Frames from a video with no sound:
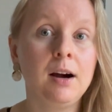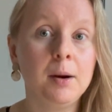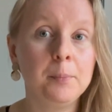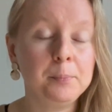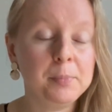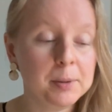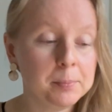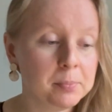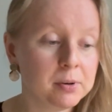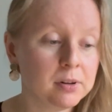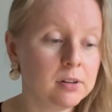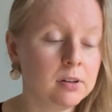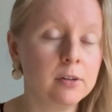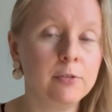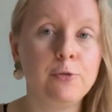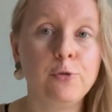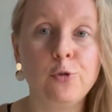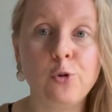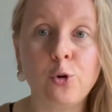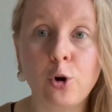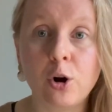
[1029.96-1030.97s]

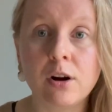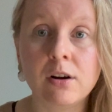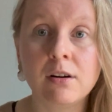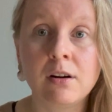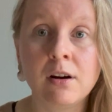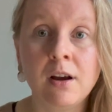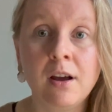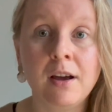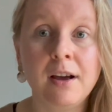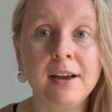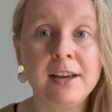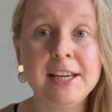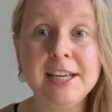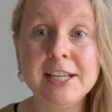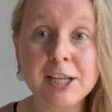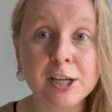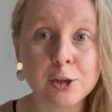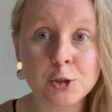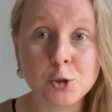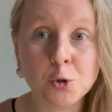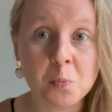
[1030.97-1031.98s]
people for
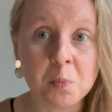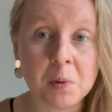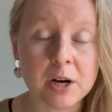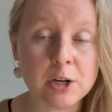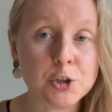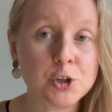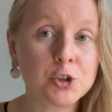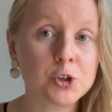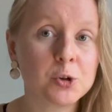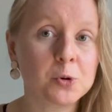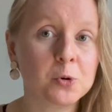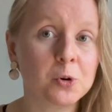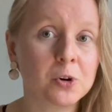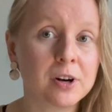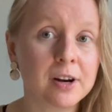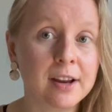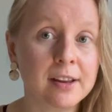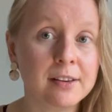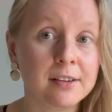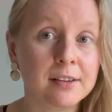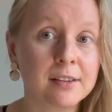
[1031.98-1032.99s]
eating too much or
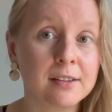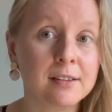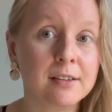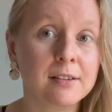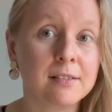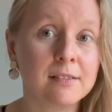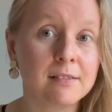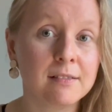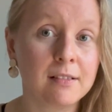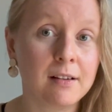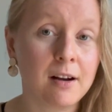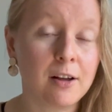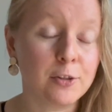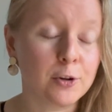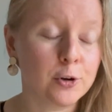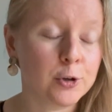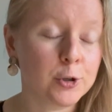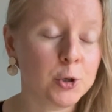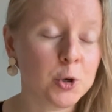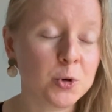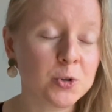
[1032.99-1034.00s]
any
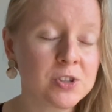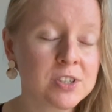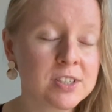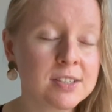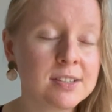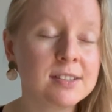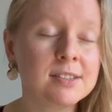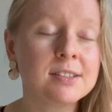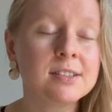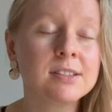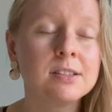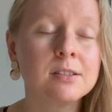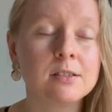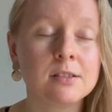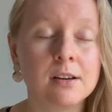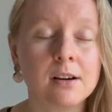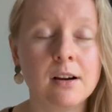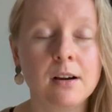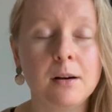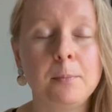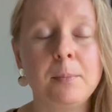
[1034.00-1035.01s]
other nonsense,
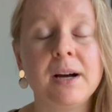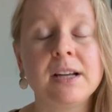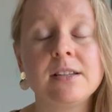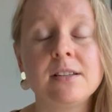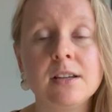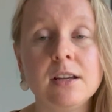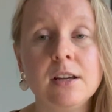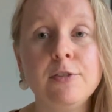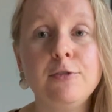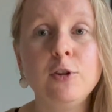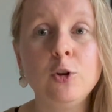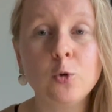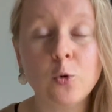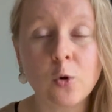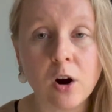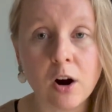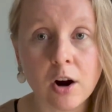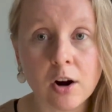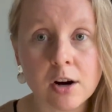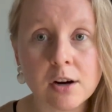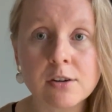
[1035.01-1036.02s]
but if you
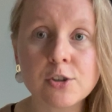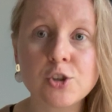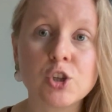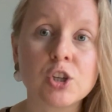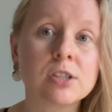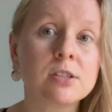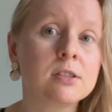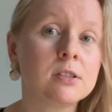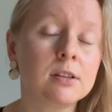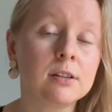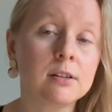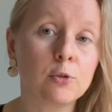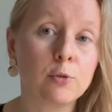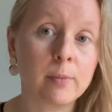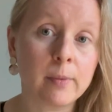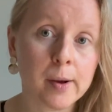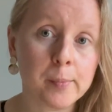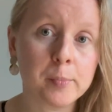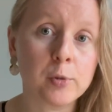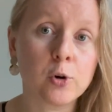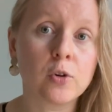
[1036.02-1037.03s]
are, just
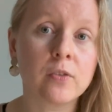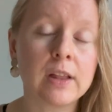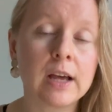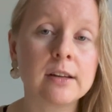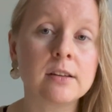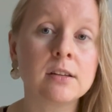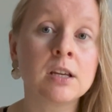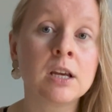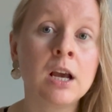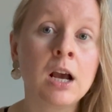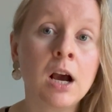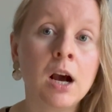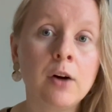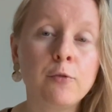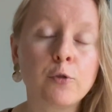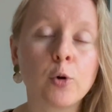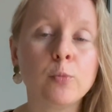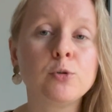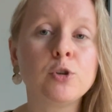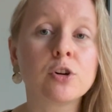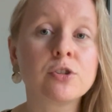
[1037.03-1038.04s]
remember that
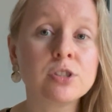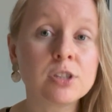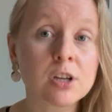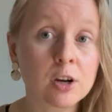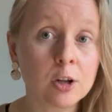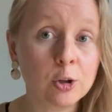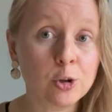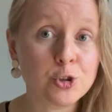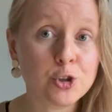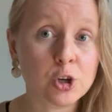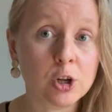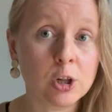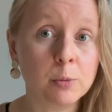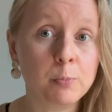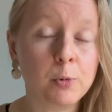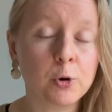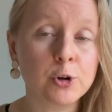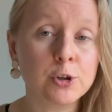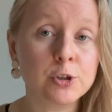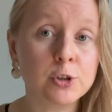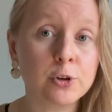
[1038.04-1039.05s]
from toxicological
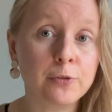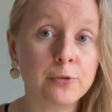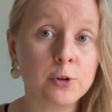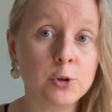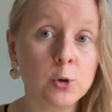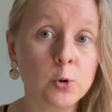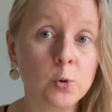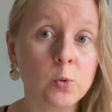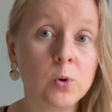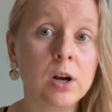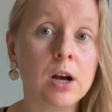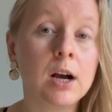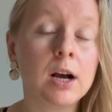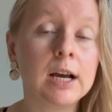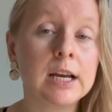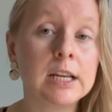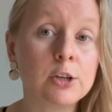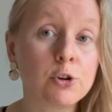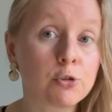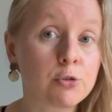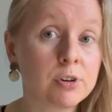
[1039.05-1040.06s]
point of view,
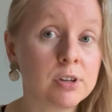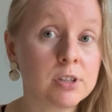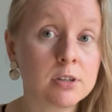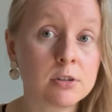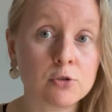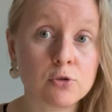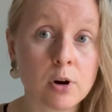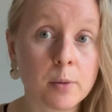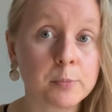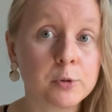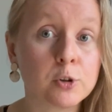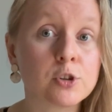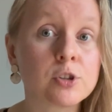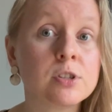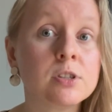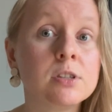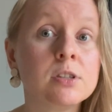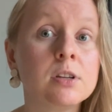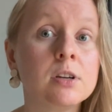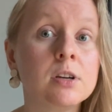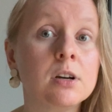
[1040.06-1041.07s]
endocrine
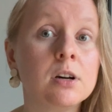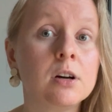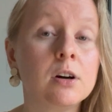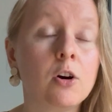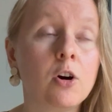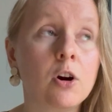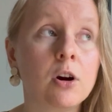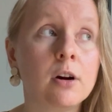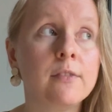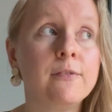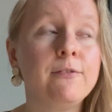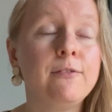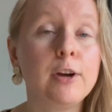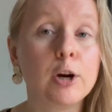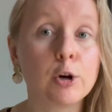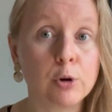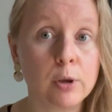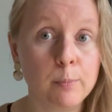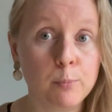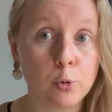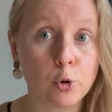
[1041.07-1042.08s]
disruptors are a
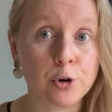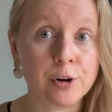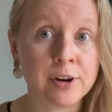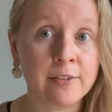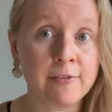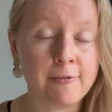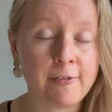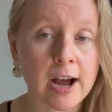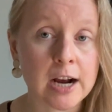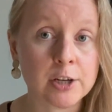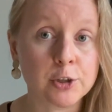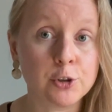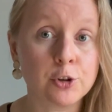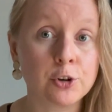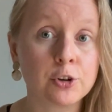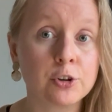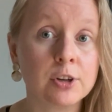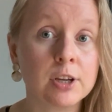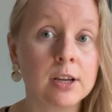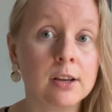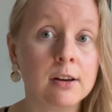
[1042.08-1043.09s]
very important
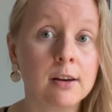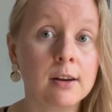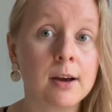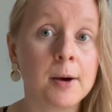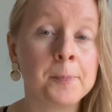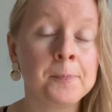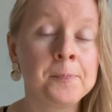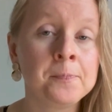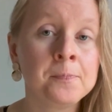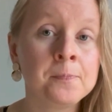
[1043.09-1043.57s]
factor in